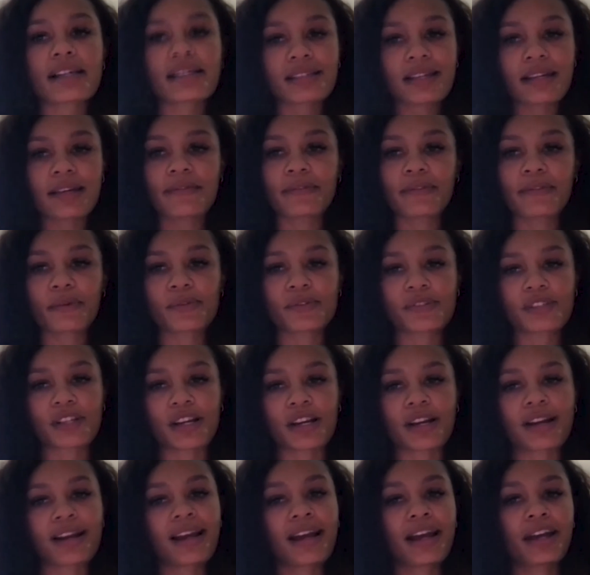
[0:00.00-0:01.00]
an
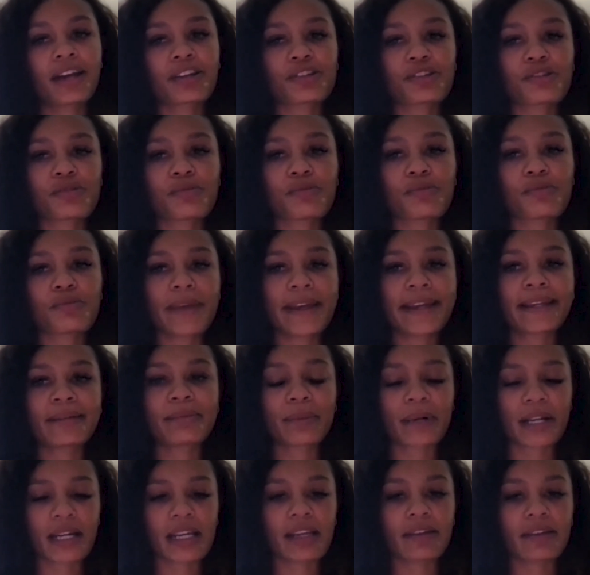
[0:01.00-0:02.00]
influencer, you
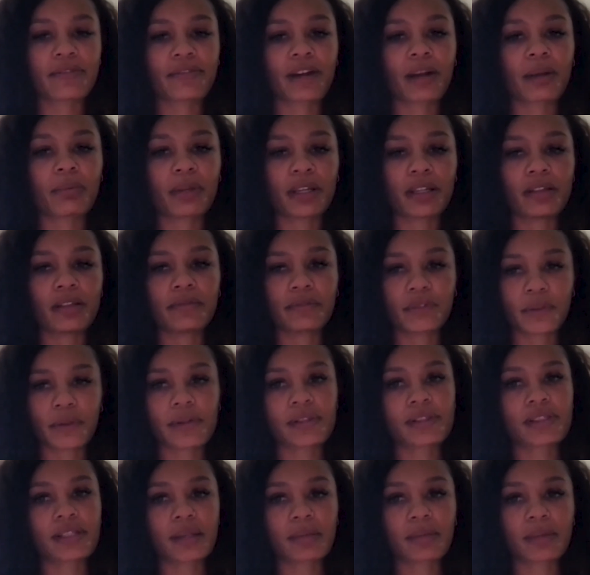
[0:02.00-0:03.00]
make money from
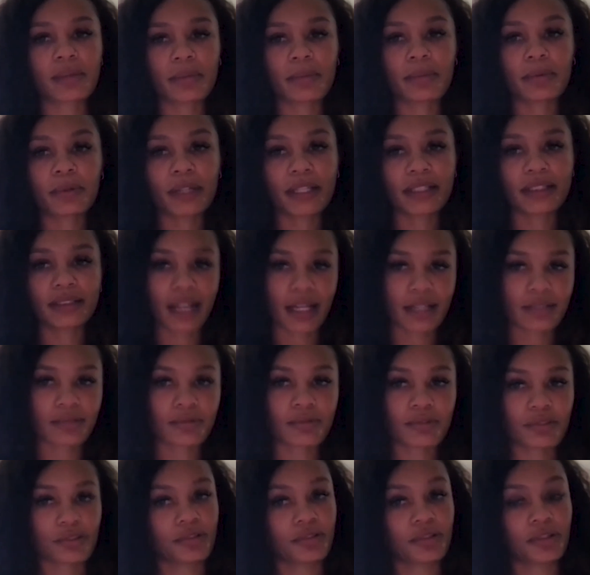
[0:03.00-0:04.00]
influencing people. Like that's
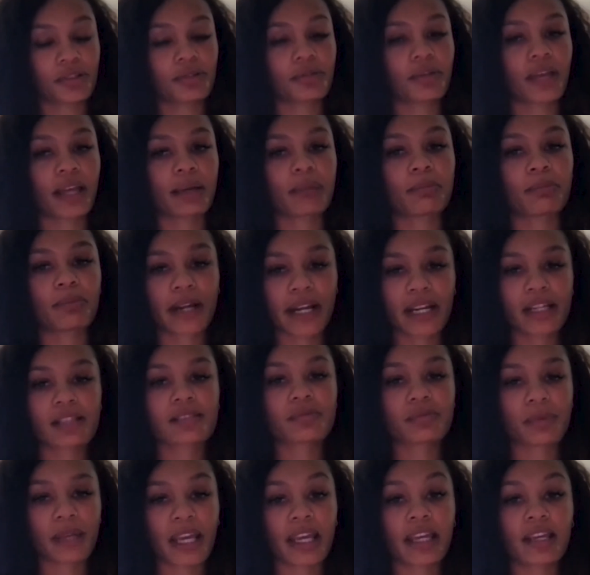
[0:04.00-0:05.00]
what you do. Like
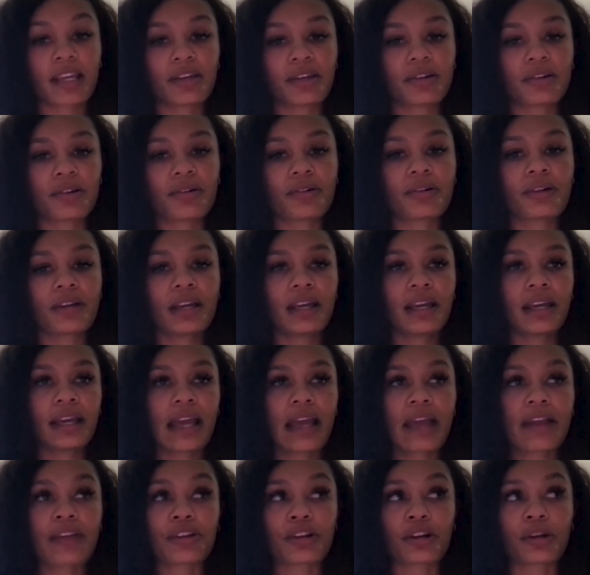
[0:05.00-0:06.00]
brands pay you
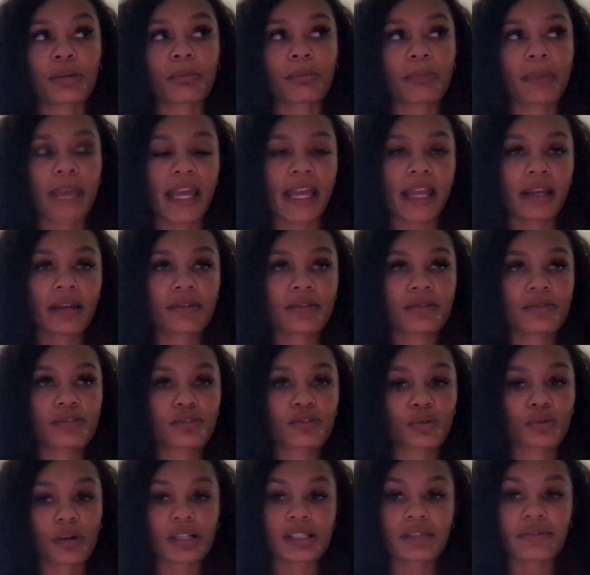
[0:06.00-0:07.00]
and your main
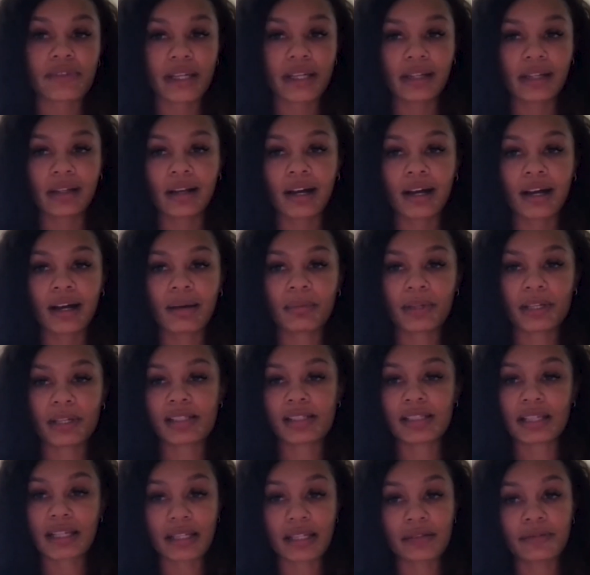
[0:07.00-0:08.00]
source of income
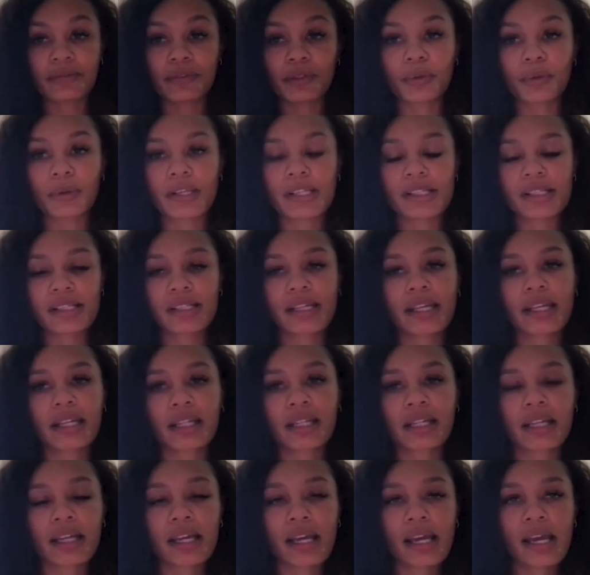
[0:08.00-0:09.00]
is
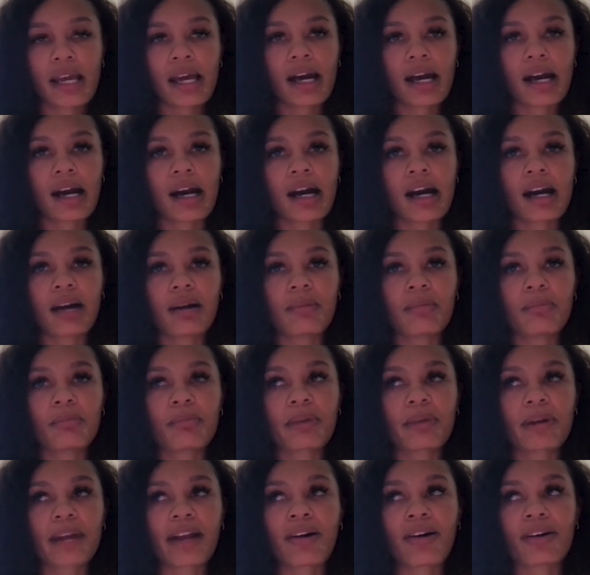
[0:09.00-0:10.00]
influencing.
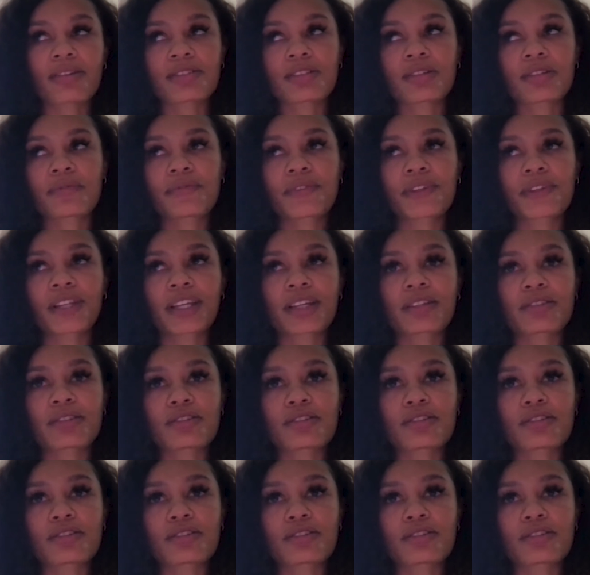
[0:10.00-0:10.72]
But I also feel like